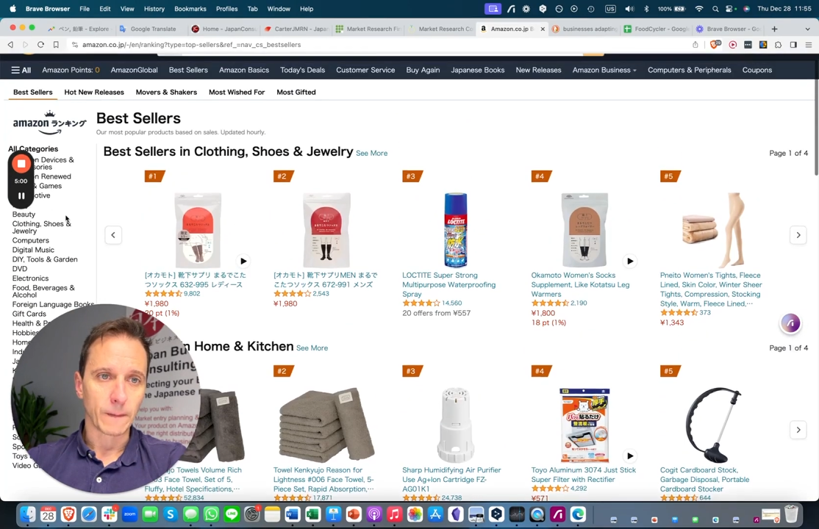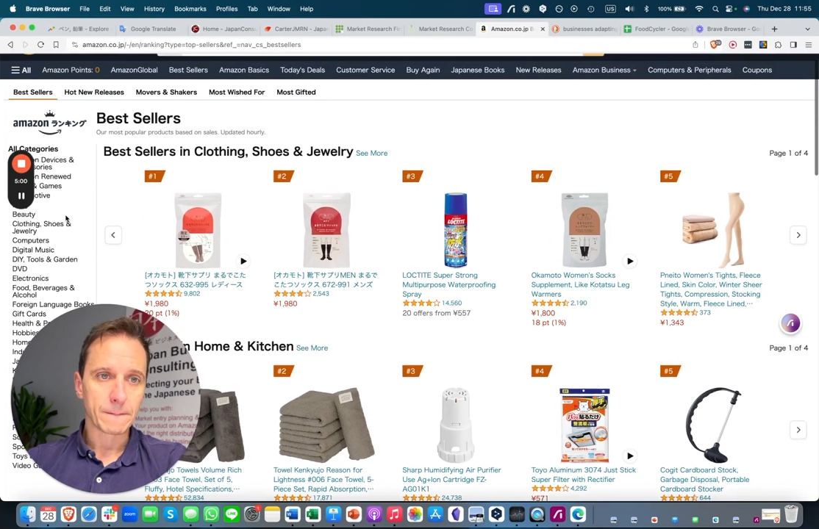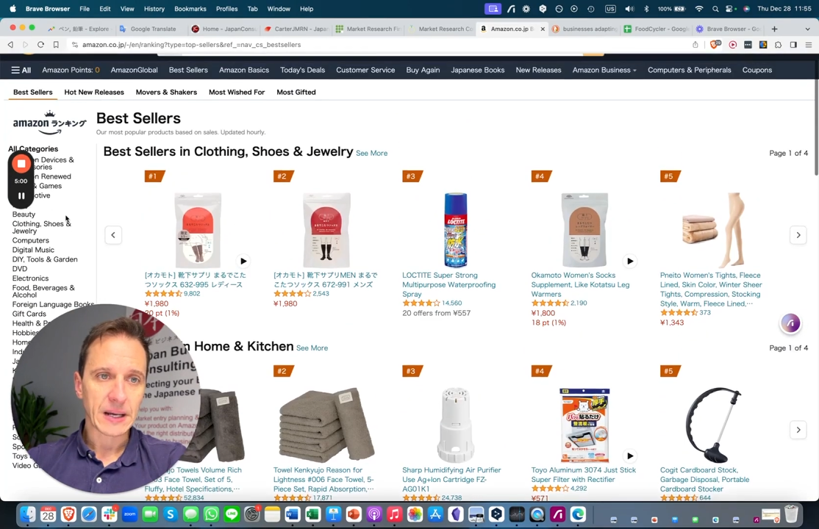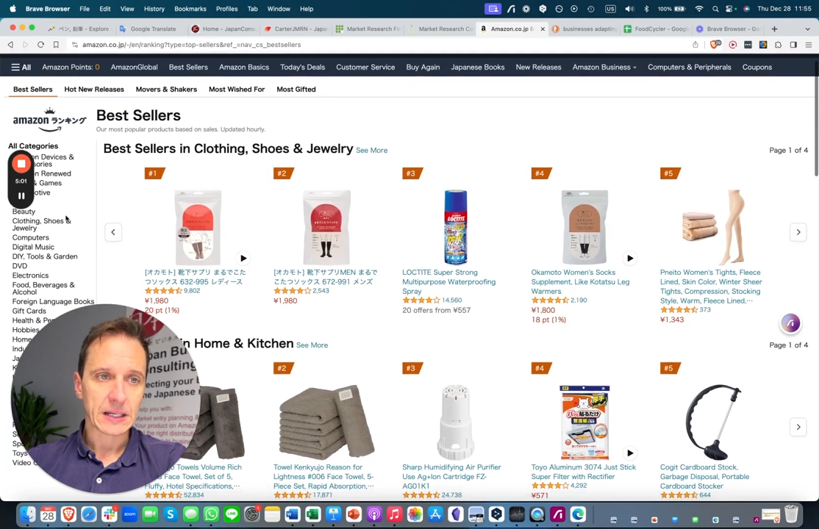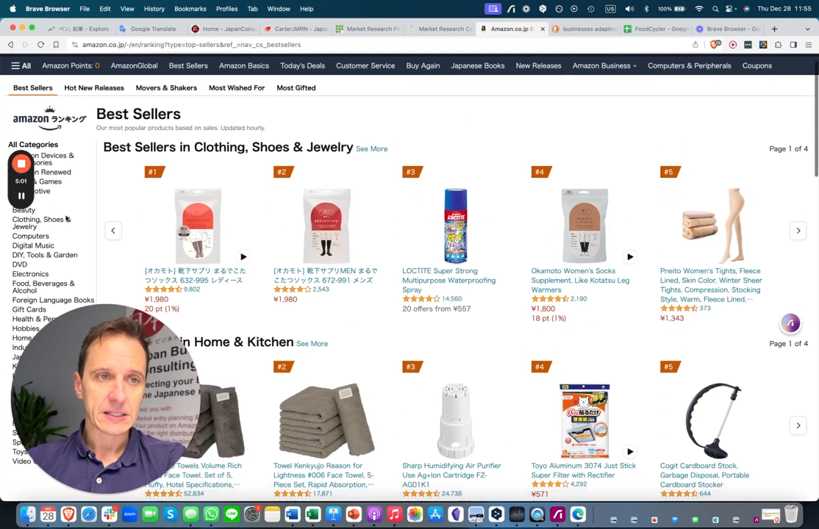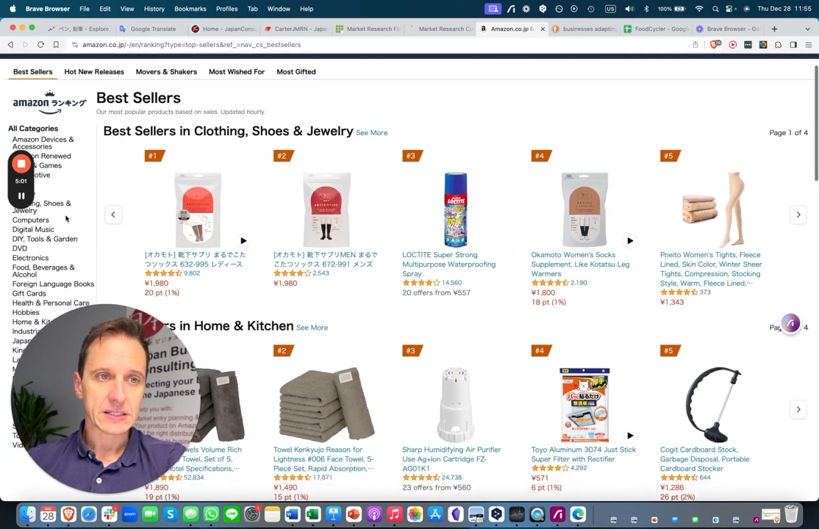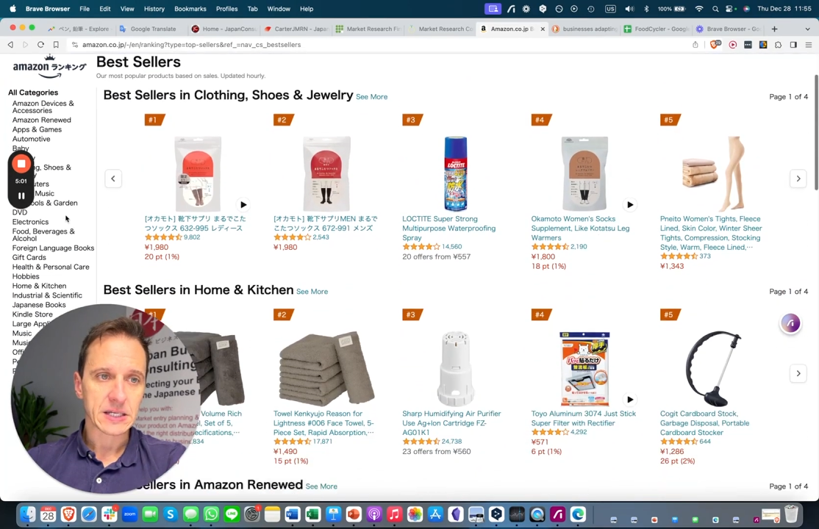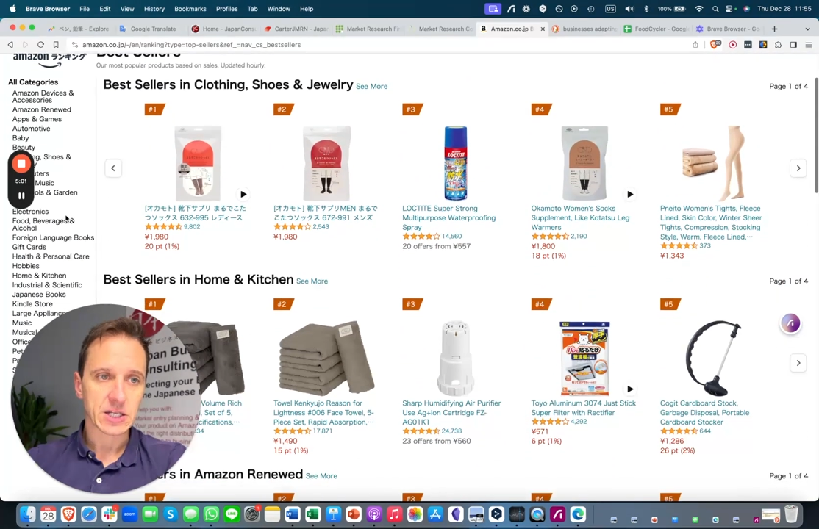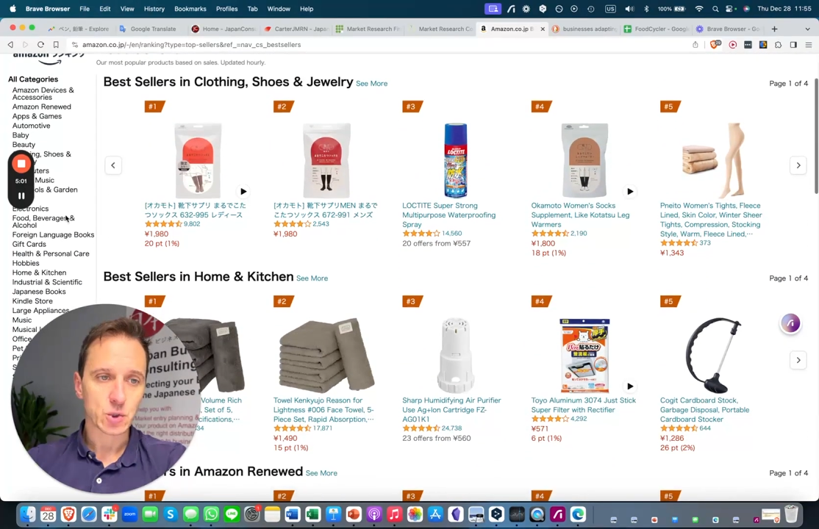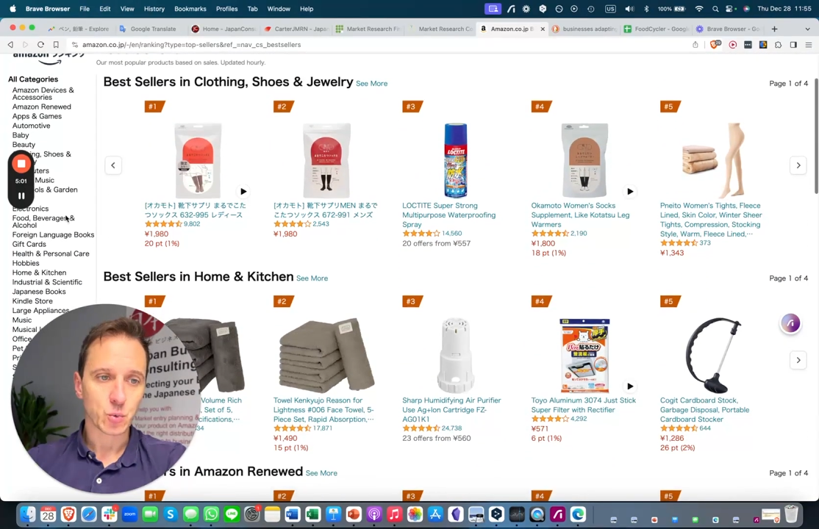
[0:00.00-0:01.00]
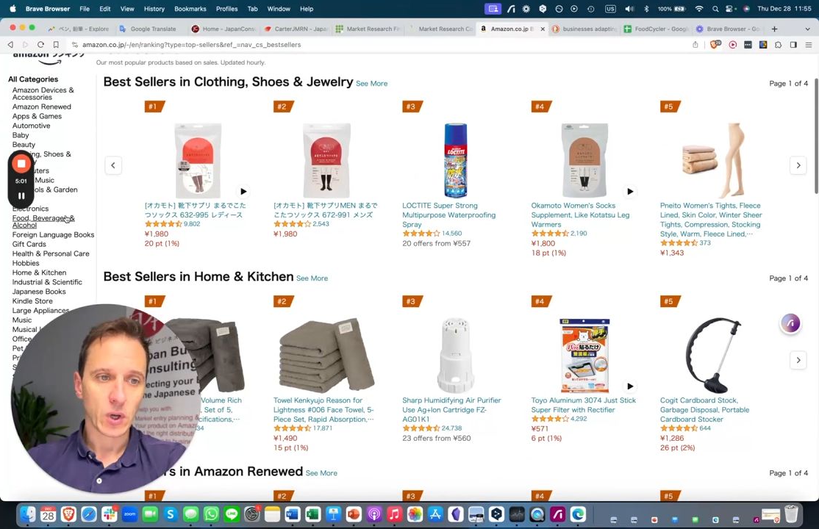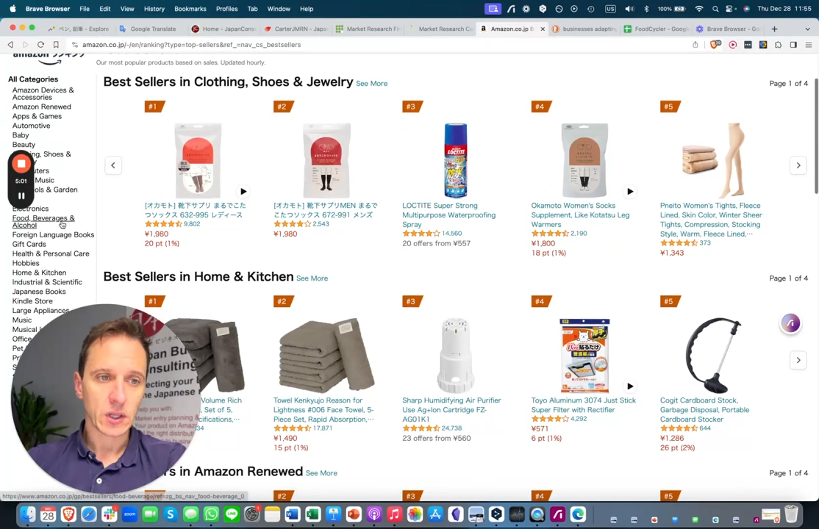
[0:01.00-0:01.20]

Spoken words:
pens as well.